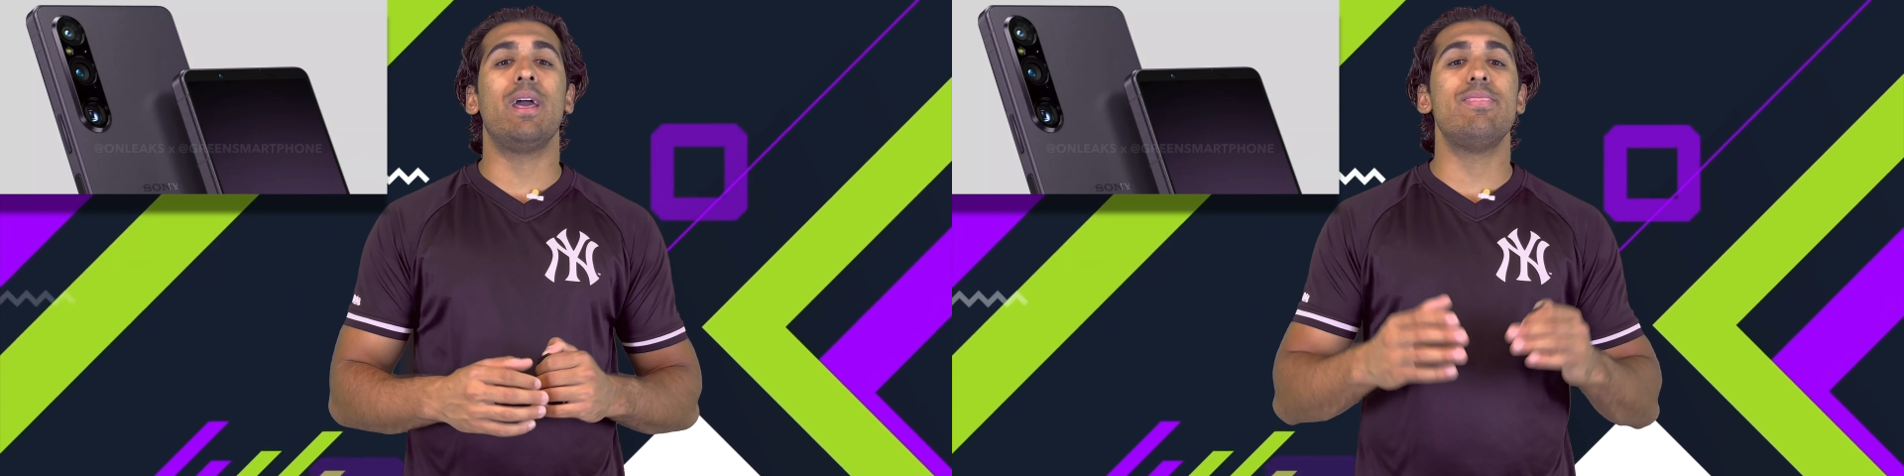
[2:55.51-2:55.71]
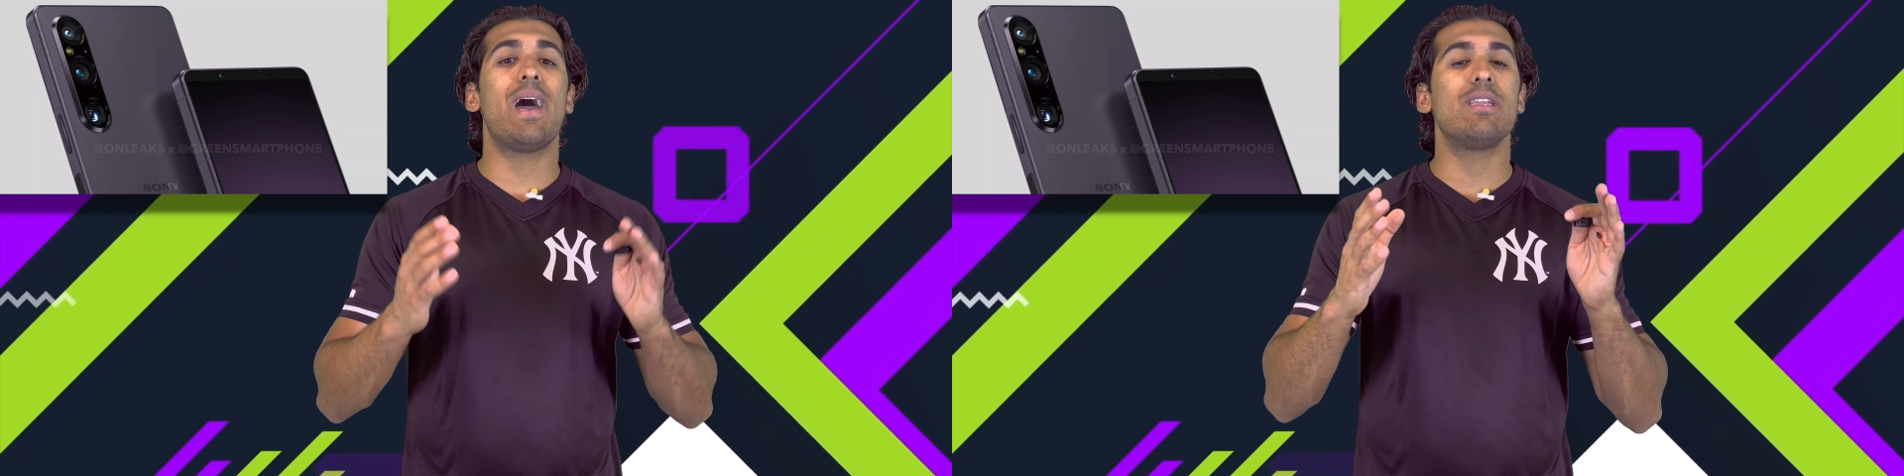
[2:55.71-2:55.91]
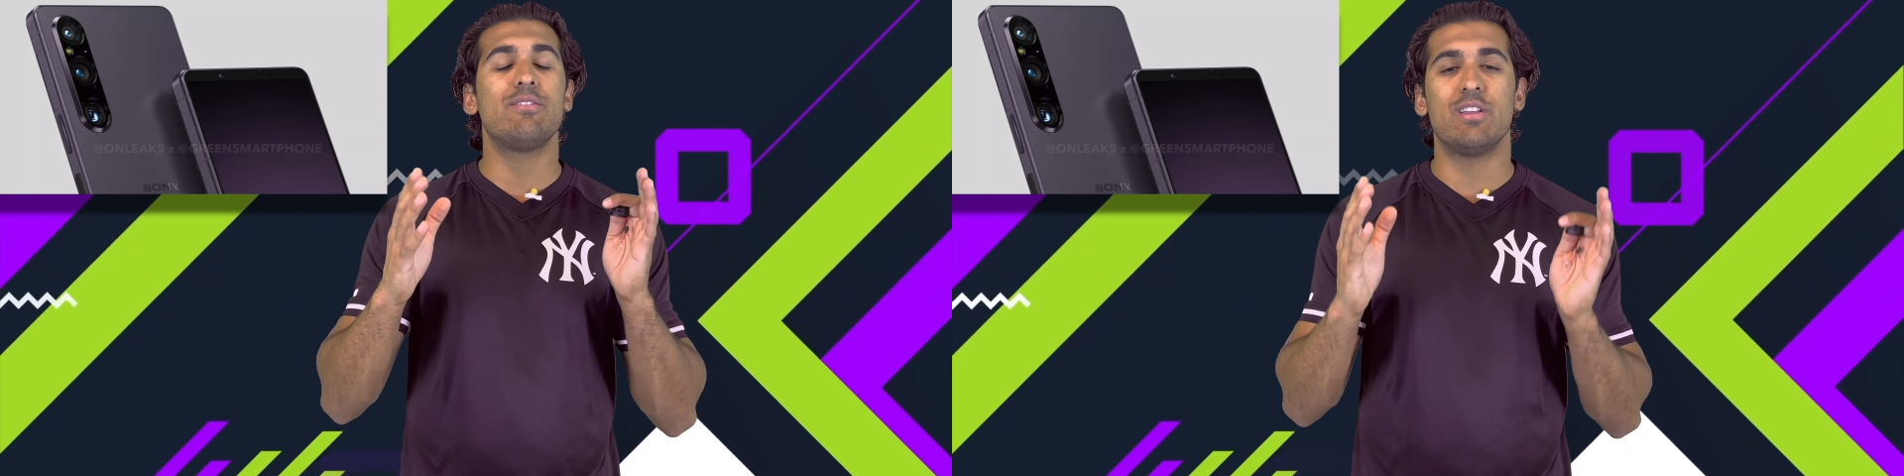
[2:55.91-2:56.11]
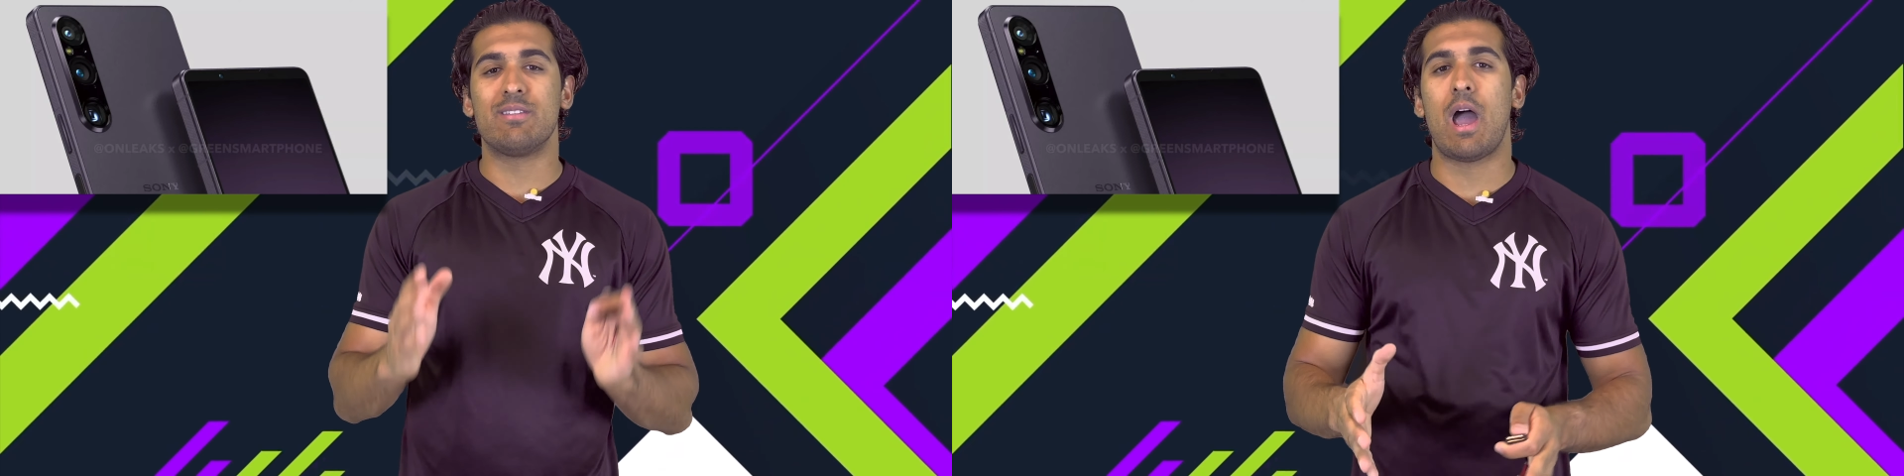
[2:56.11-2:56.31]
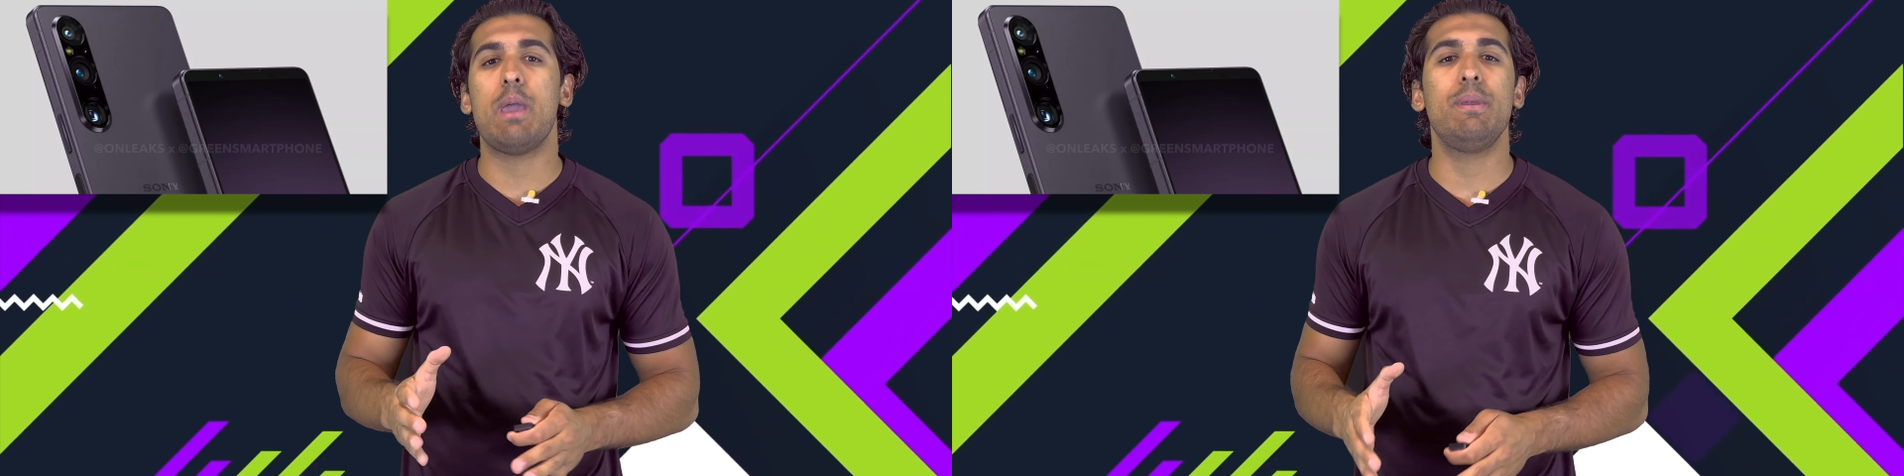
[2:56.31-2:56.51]
and that is the
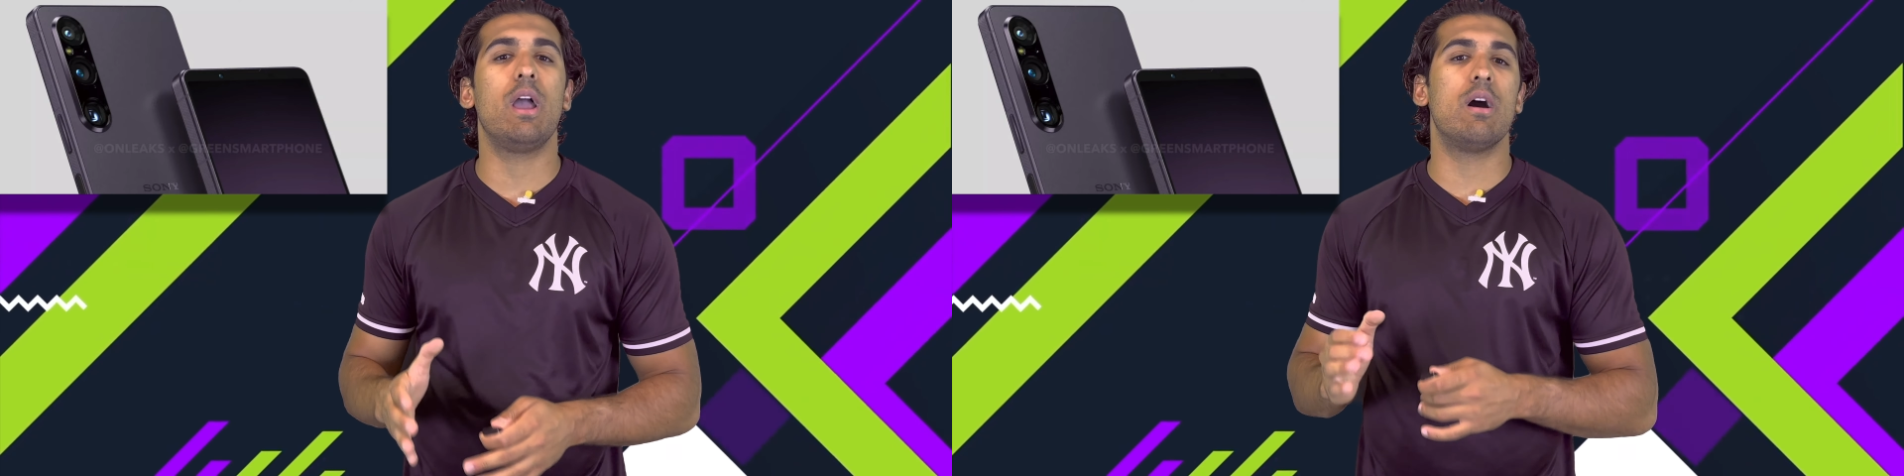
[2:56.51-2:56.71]
timing